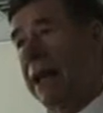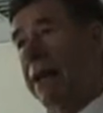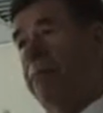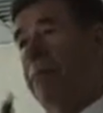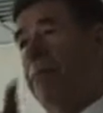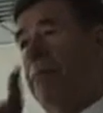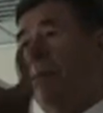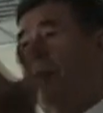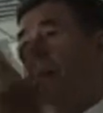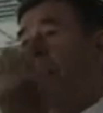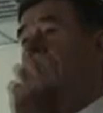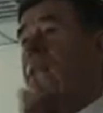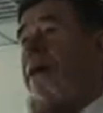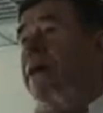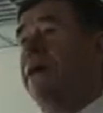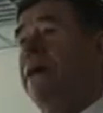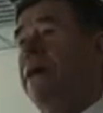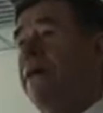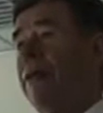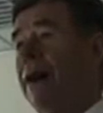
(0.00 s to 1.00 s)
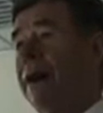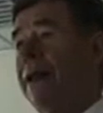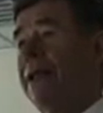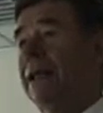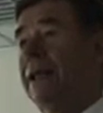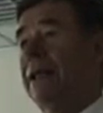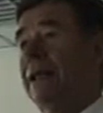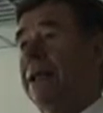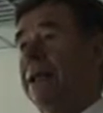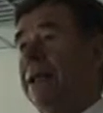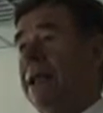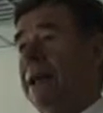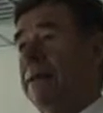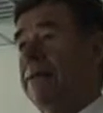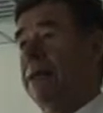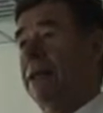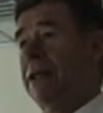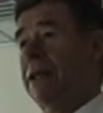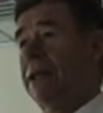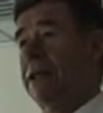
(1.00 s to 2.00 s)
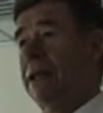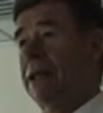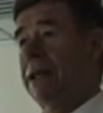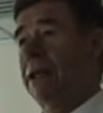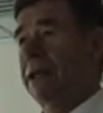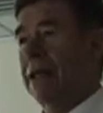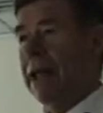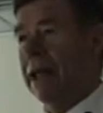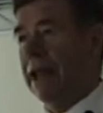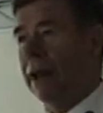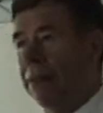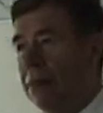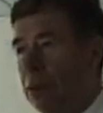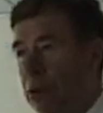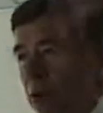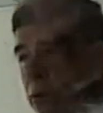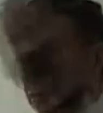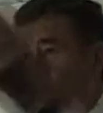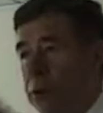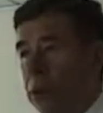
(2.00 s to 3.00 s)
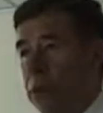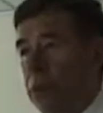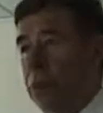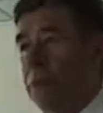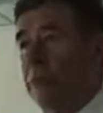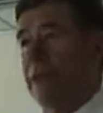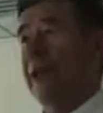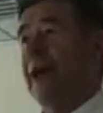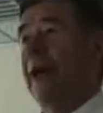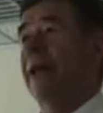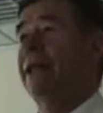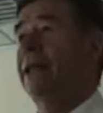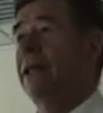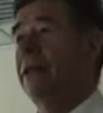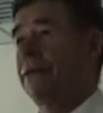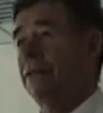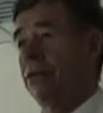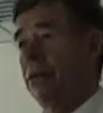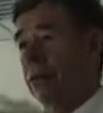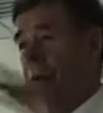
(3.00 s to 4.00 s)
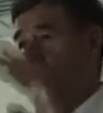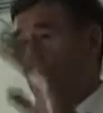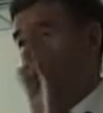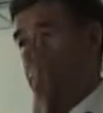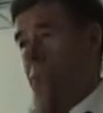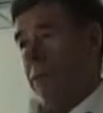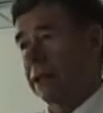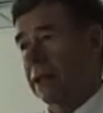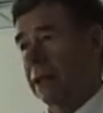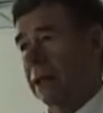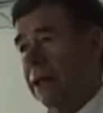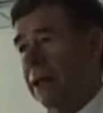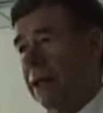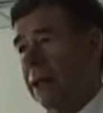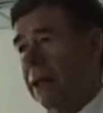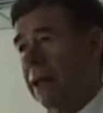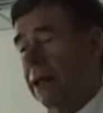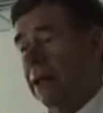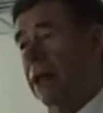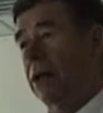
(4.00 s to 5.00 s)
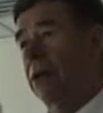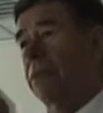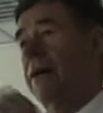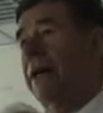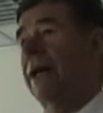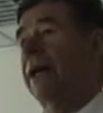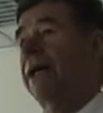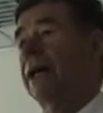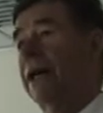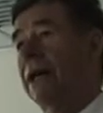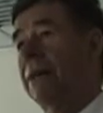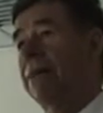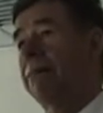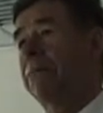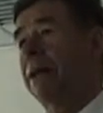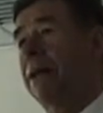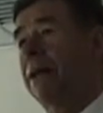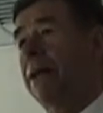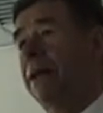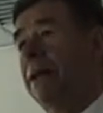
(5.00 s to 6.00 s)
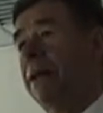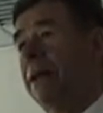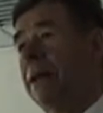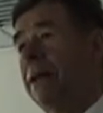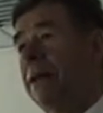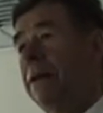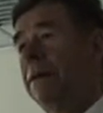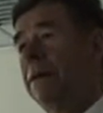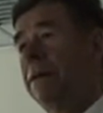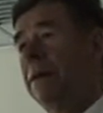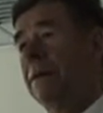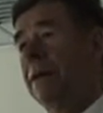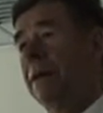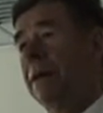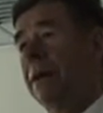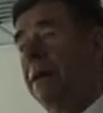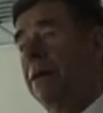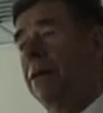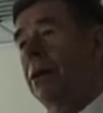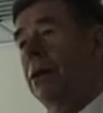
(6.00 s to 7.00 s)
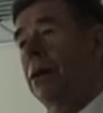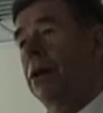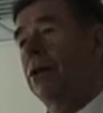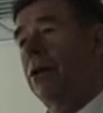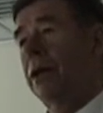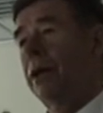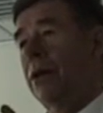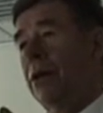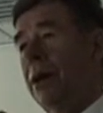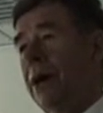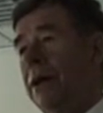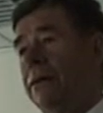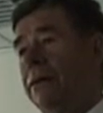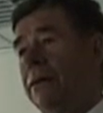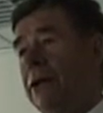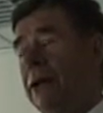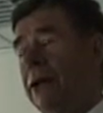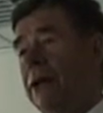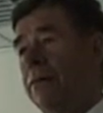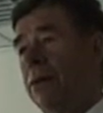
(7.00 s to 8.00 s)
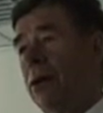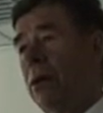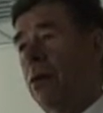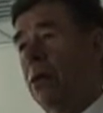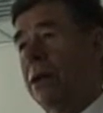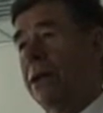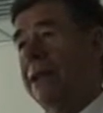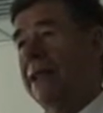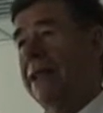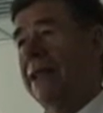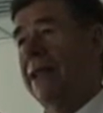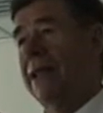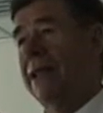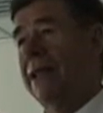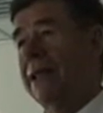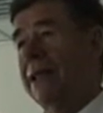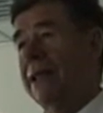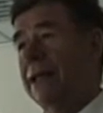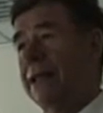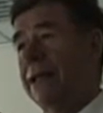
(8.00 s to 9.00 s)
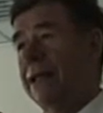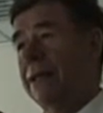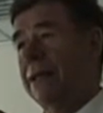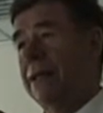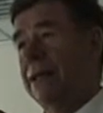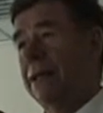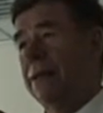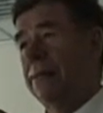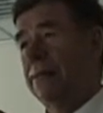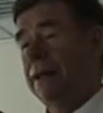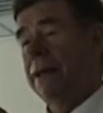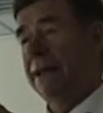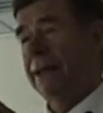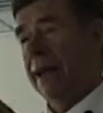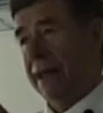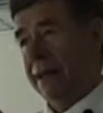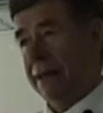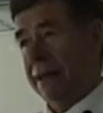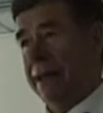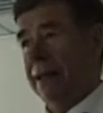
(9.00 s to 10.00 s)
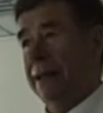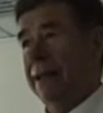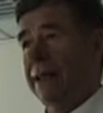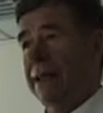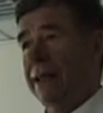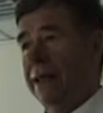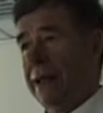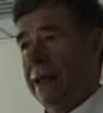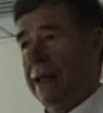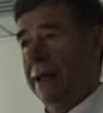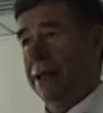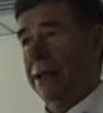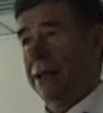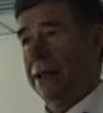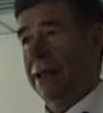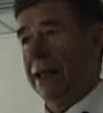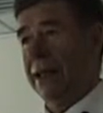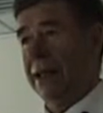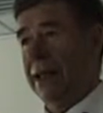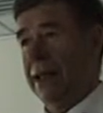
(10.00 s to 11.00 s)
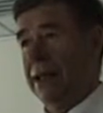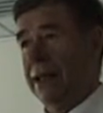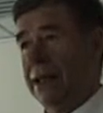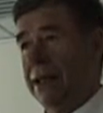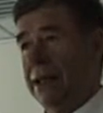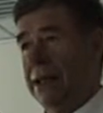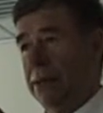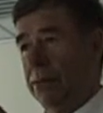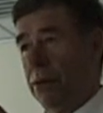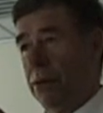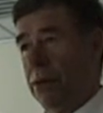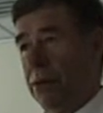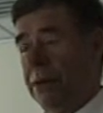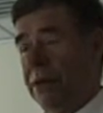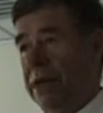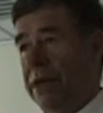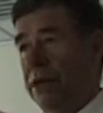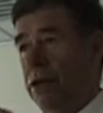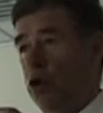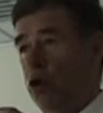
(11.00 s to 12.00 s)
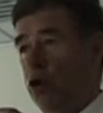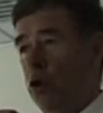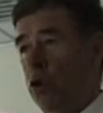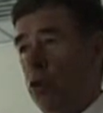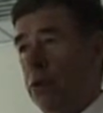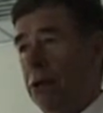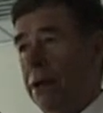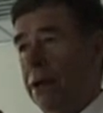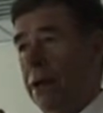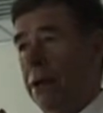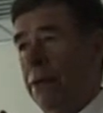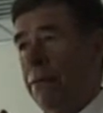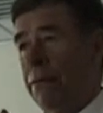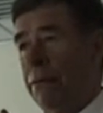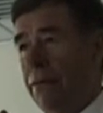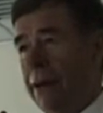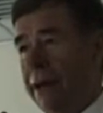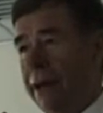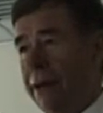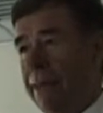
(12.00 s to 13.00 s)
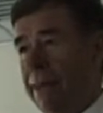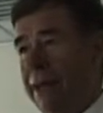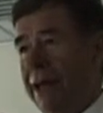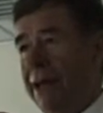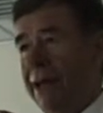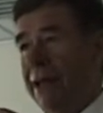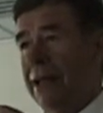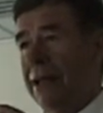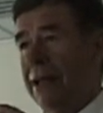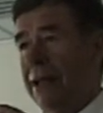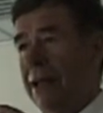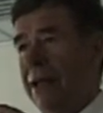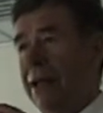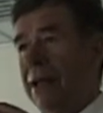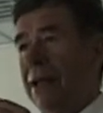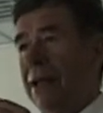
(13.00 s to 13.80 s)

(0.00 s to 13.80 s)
up the vital substances. They have not to be added from outside, they are built up. Because when you have a brewer's yeast, besides it's a secondary yeast, the brewer's yeast should ferment